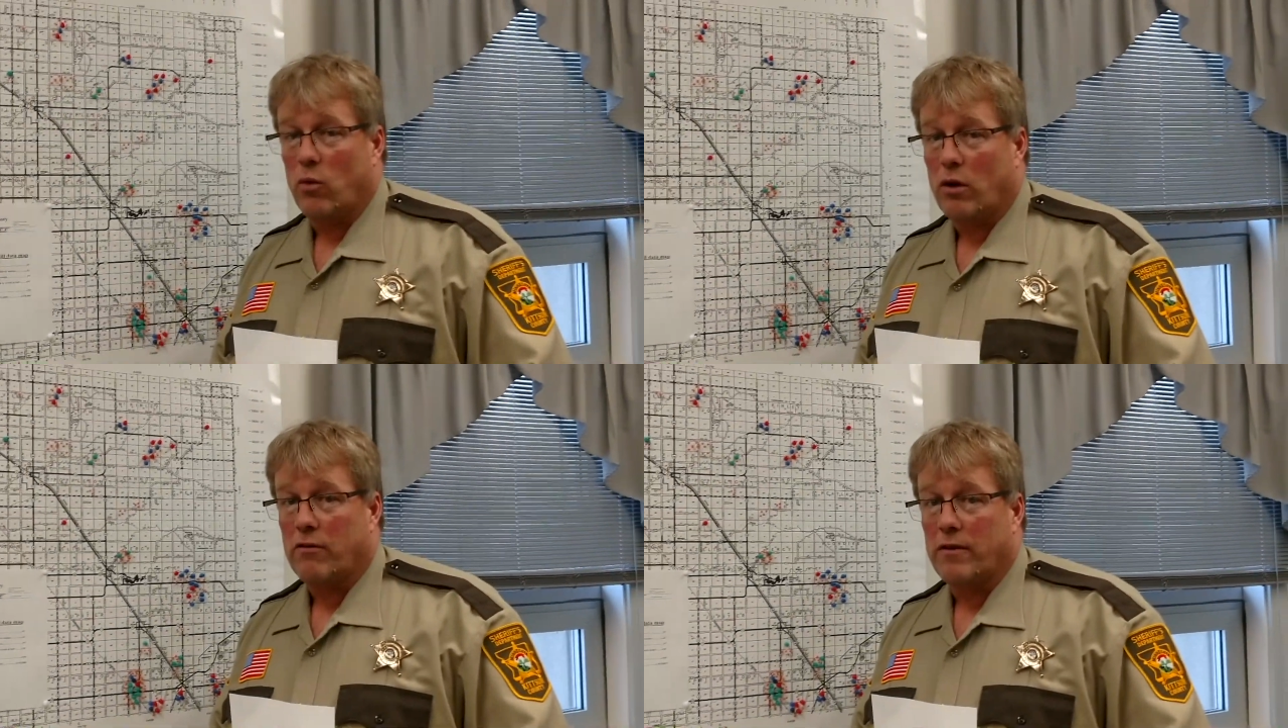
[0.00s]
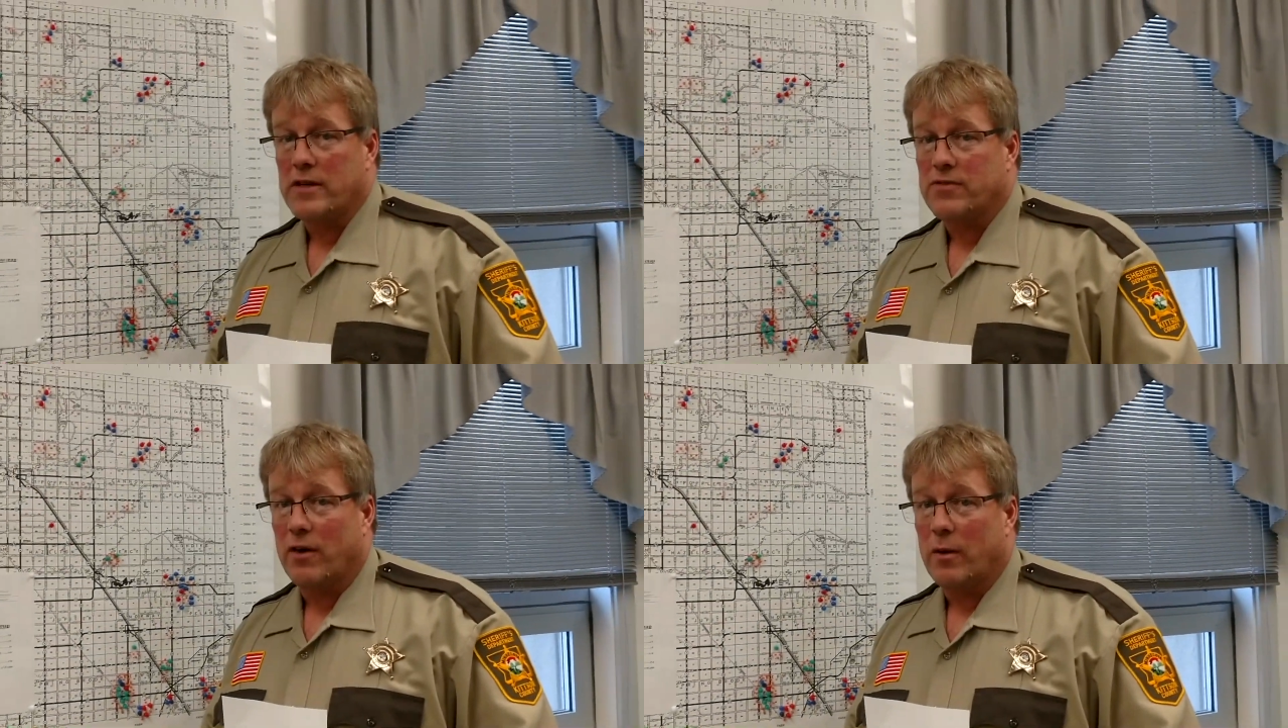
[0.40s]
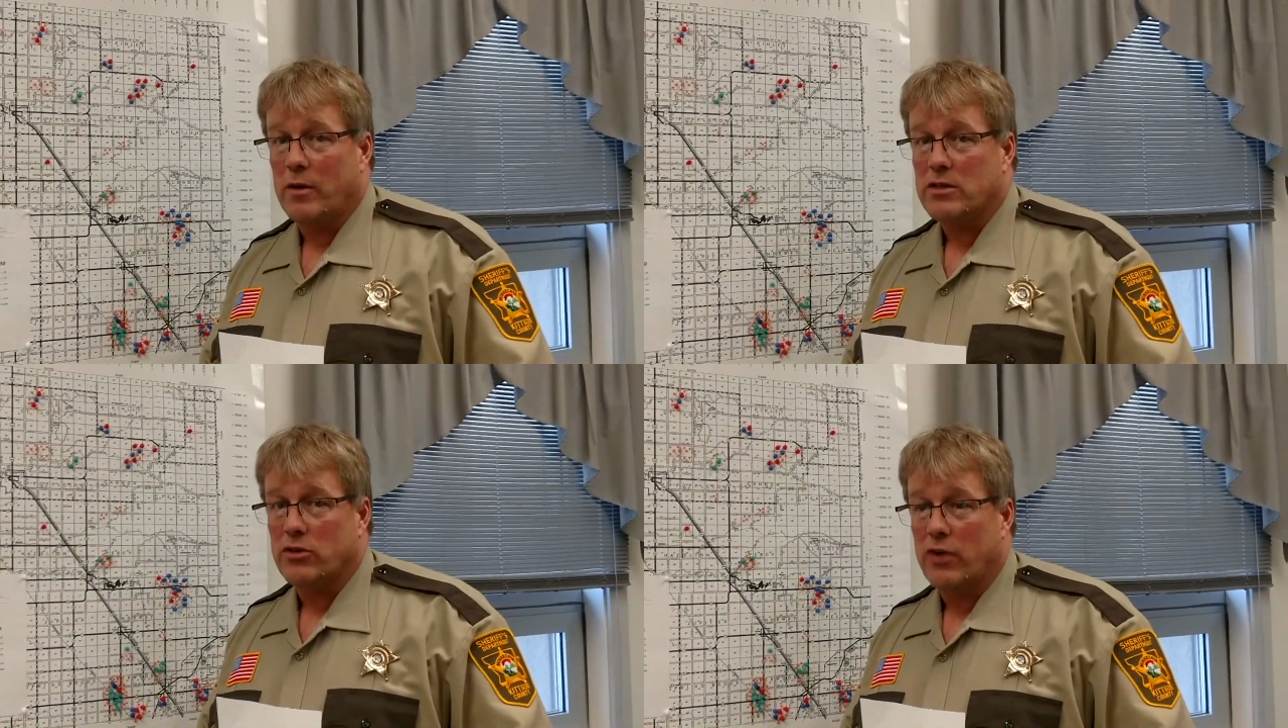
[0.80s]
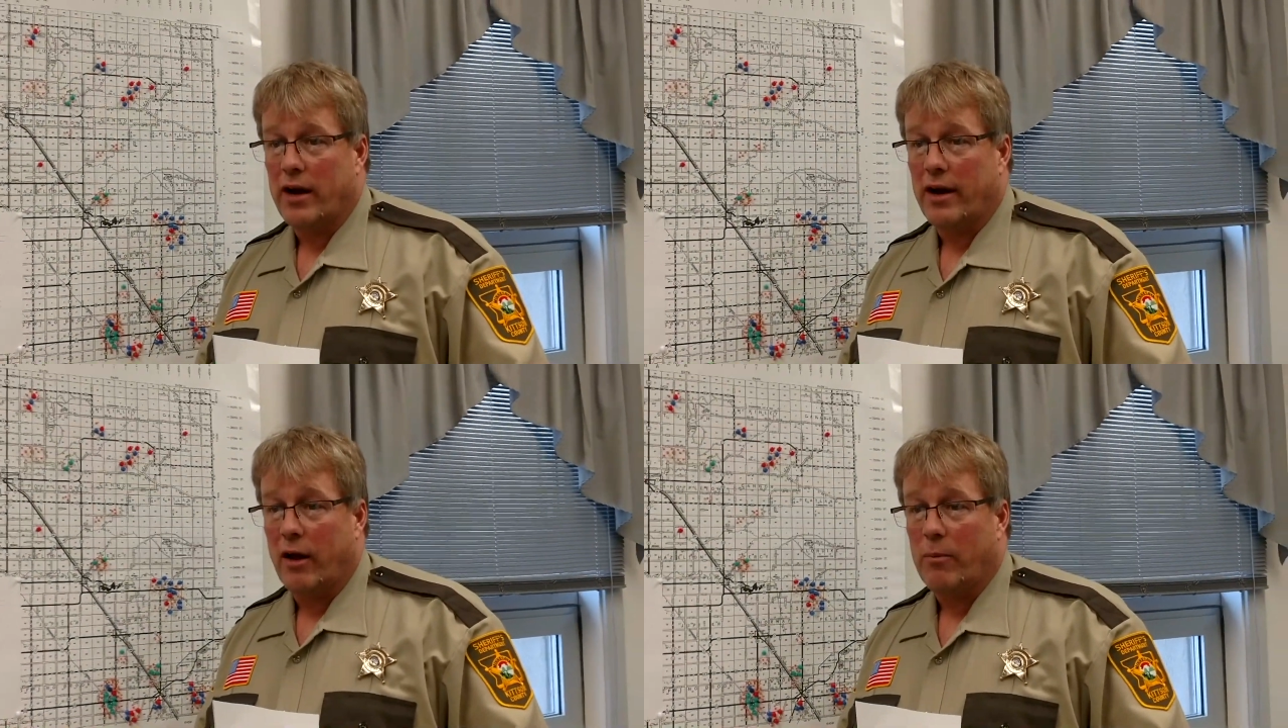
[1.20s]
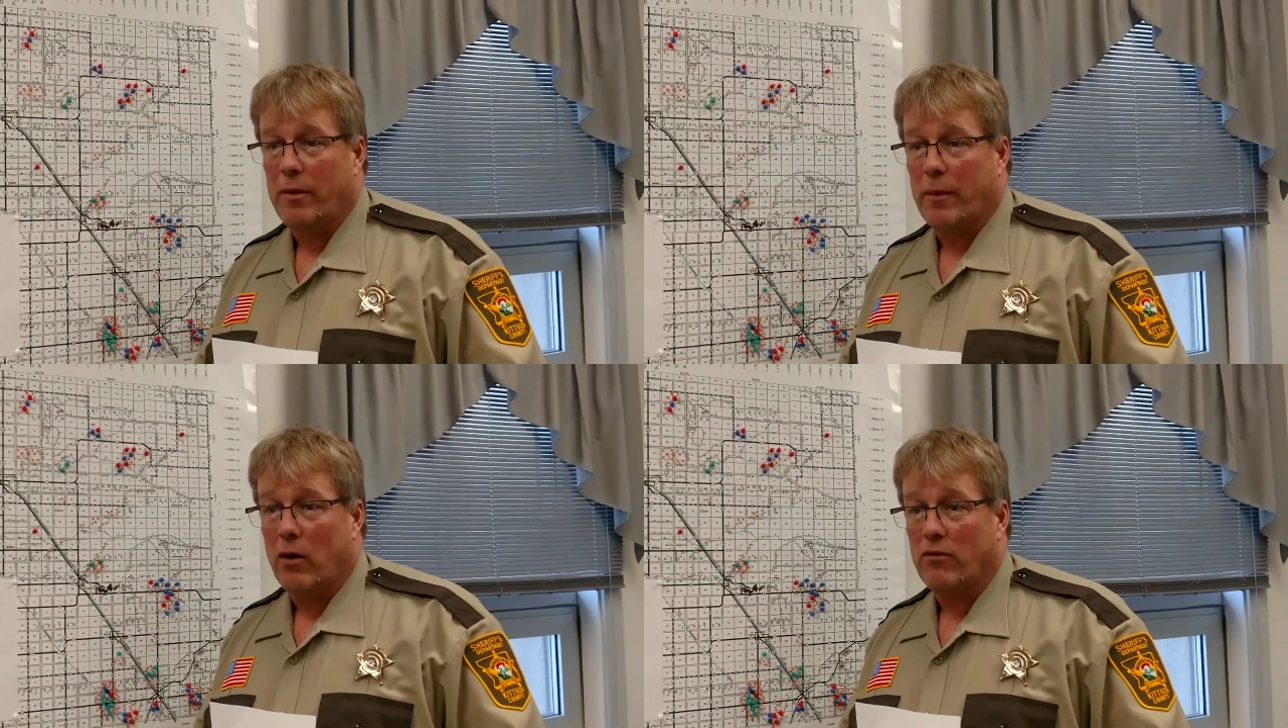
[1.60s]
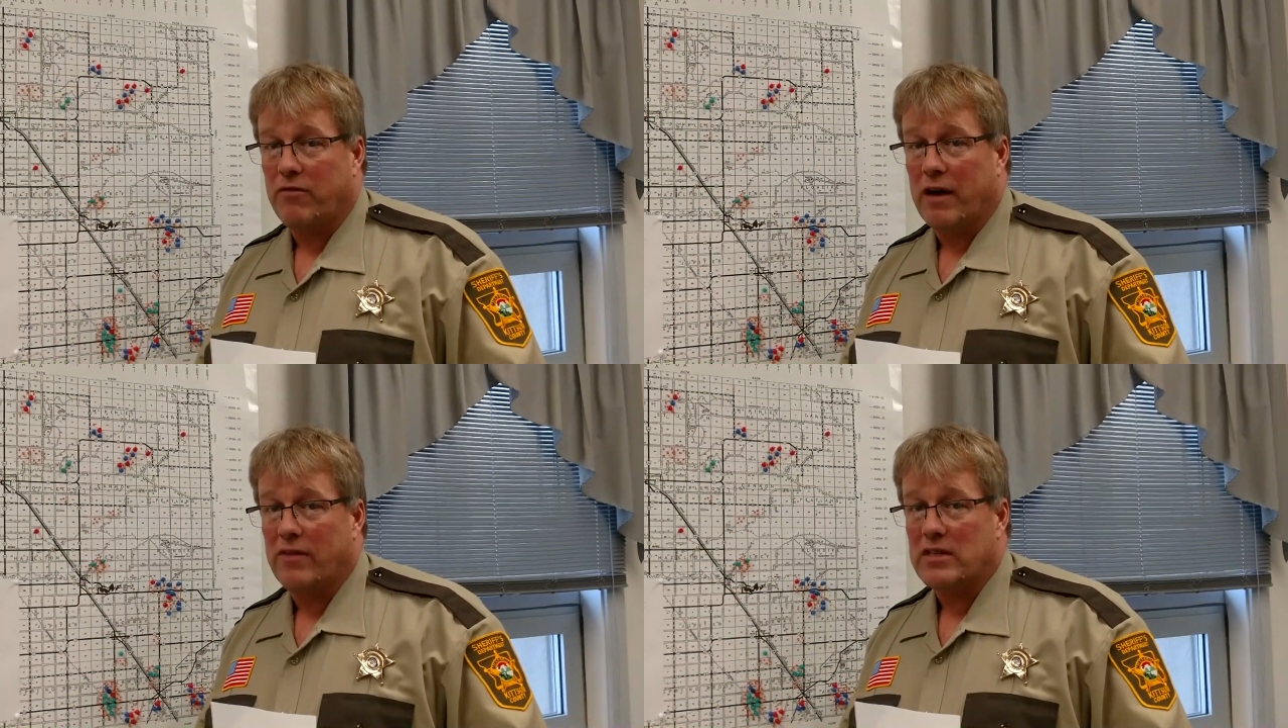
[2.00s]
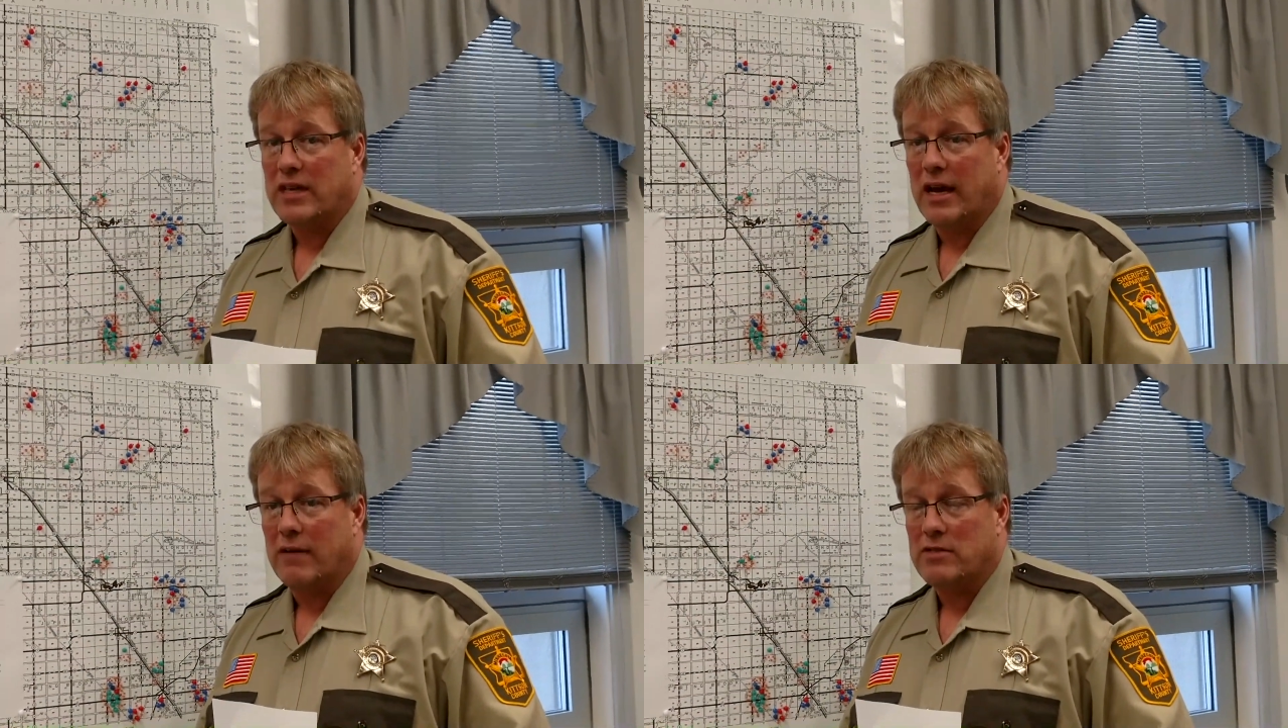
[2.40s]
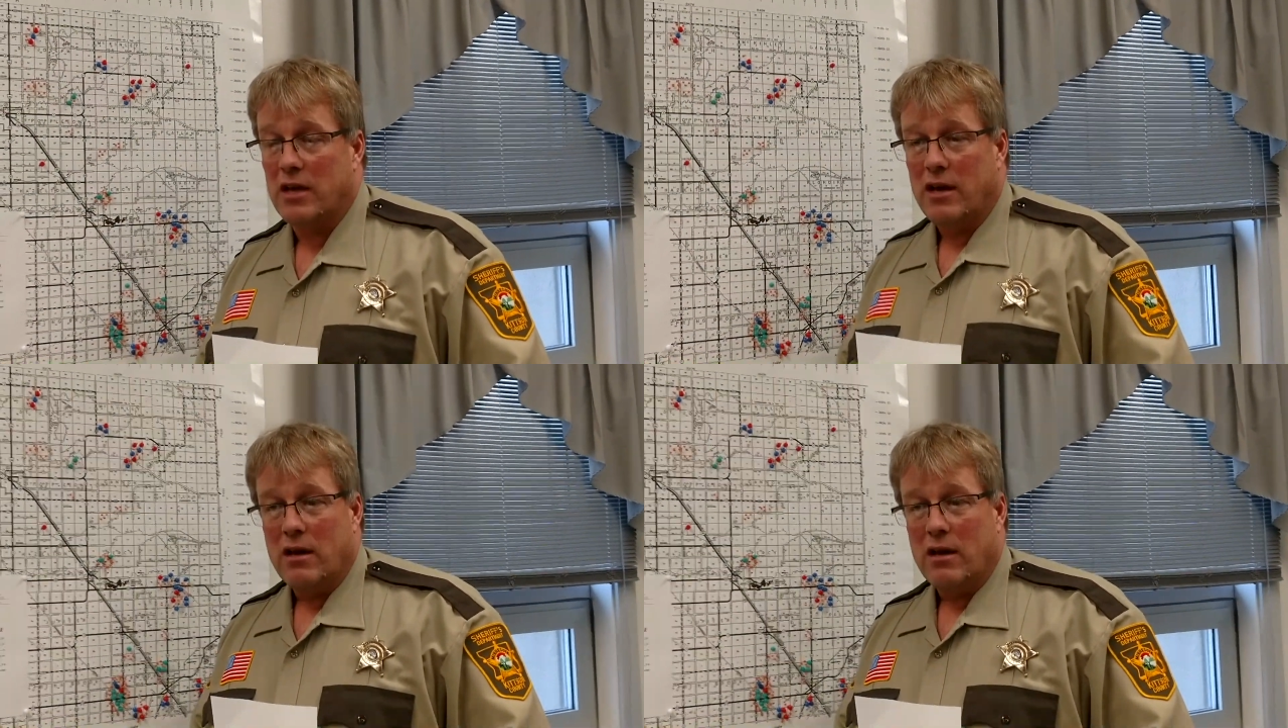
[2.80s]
work for these farmers and try to help them out and find these calves.